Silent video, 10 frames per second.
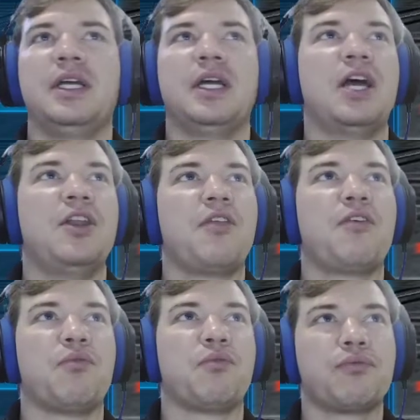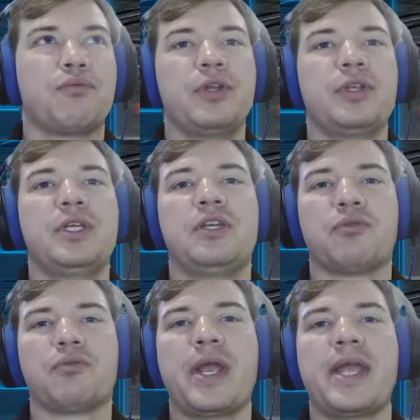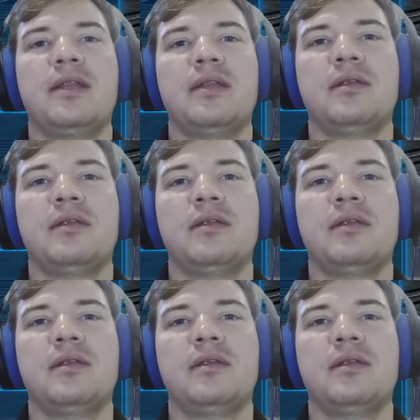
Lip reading: Another really great